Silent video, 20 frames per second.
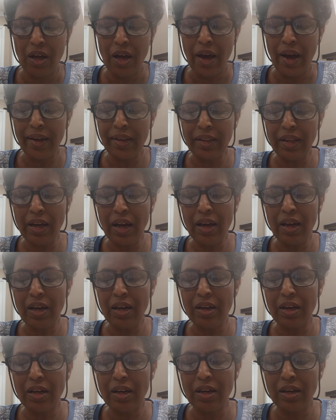And
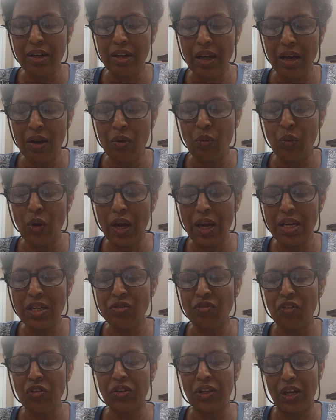they lay wait
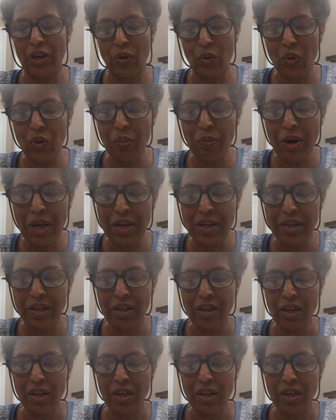for their own blood.